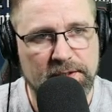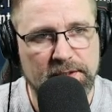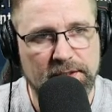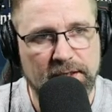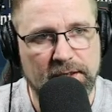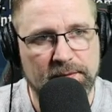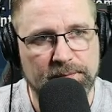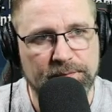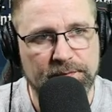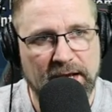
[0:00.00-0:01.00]

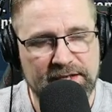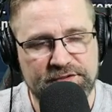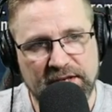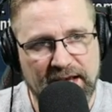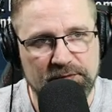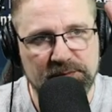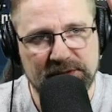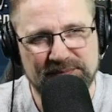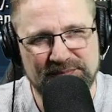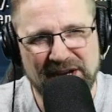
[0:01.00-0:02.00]
I actually have him
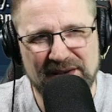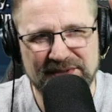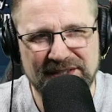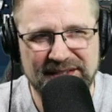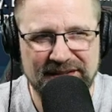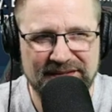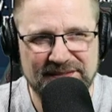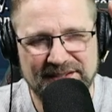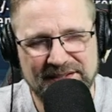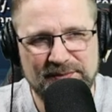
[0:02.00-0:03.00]
in probably
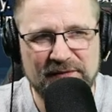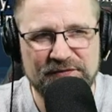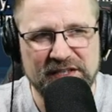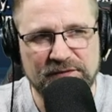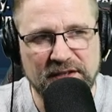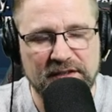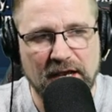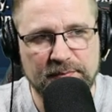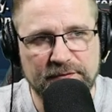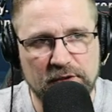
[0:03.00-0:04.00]
about 50-50.
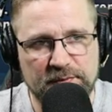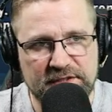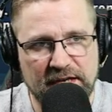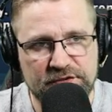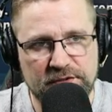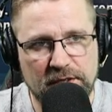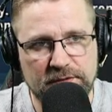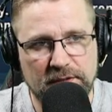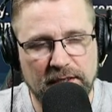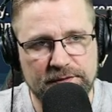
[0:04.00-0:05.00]
I prefer protection
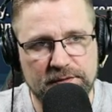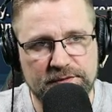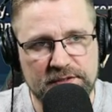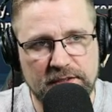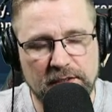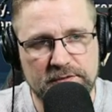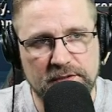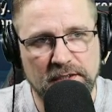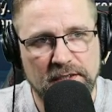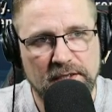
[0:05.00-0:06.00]
on this
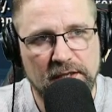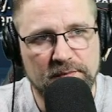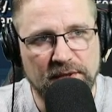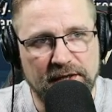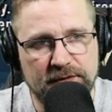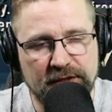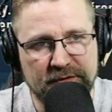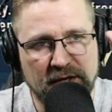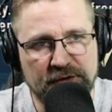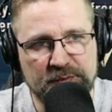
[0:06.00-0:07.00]
character, but
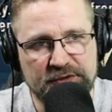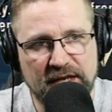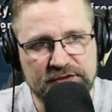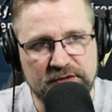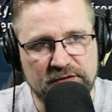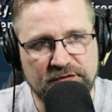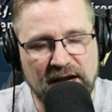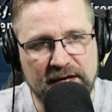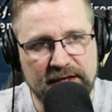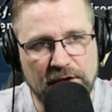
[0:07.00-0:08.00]
either health or protection is
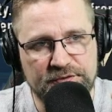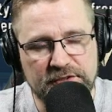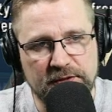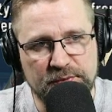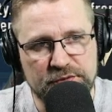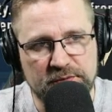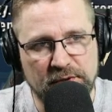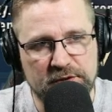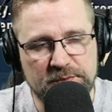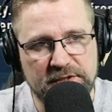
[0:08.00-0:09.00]
fine. Health is going to boost your
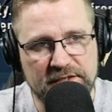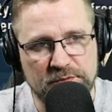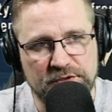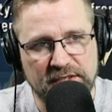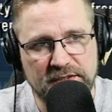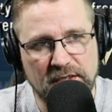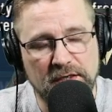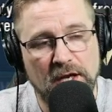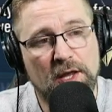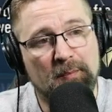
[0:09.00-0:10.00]
bonus protection when you get there,
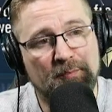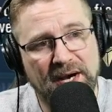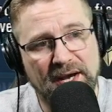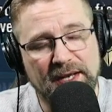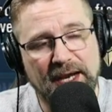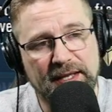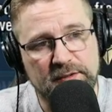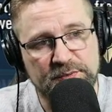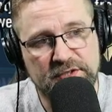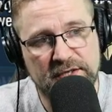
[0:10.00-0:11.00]
but I like
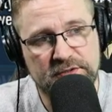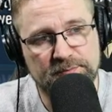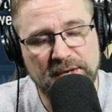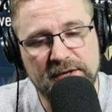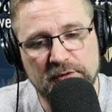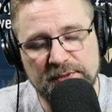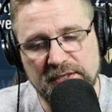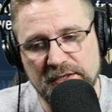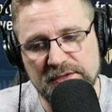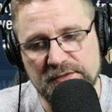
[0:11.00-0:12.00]
the protection better
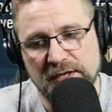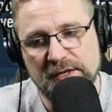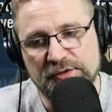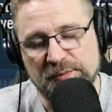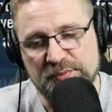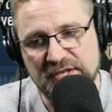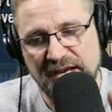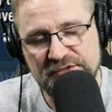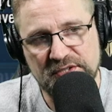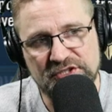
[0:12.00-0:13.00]
because the
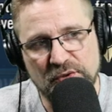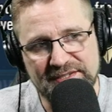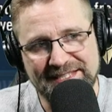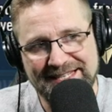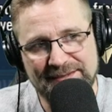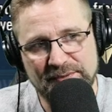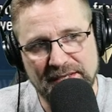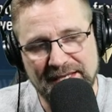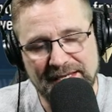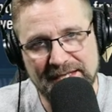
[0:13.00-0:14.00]
protection is going to keep
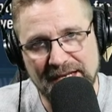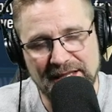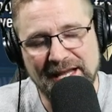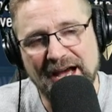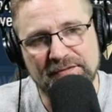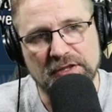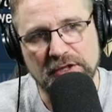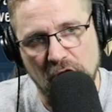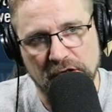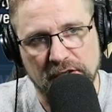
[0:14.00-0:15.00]
it alive
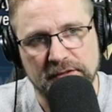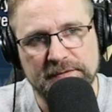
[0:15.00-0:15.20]
longer.